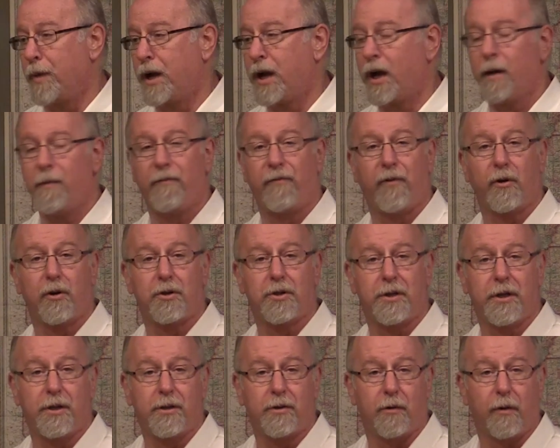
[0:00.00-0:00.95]
become
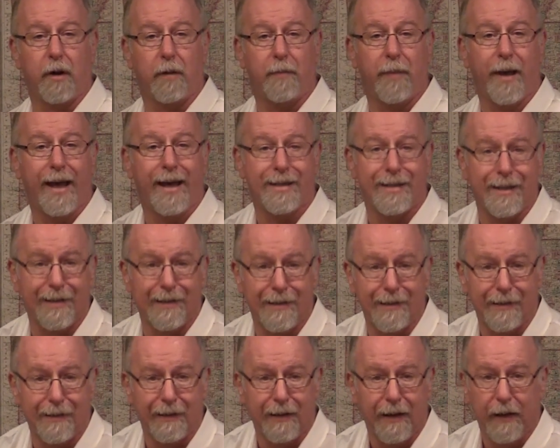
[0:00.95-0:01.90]
first century
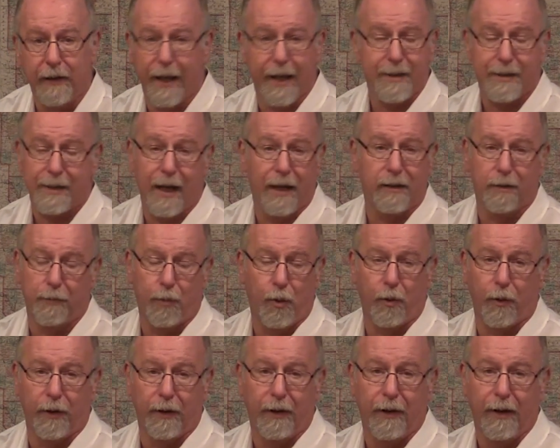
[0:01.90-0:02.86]
peasants. That's not the
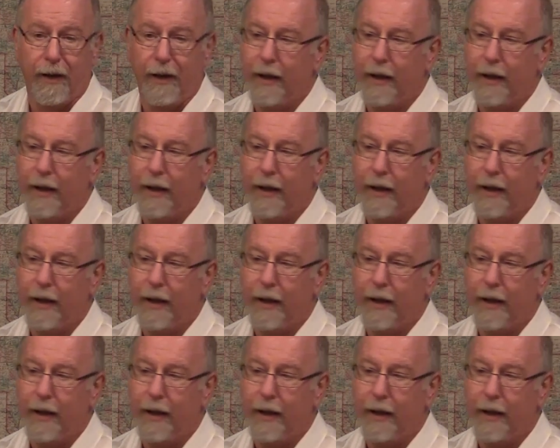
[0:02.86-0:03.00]
point.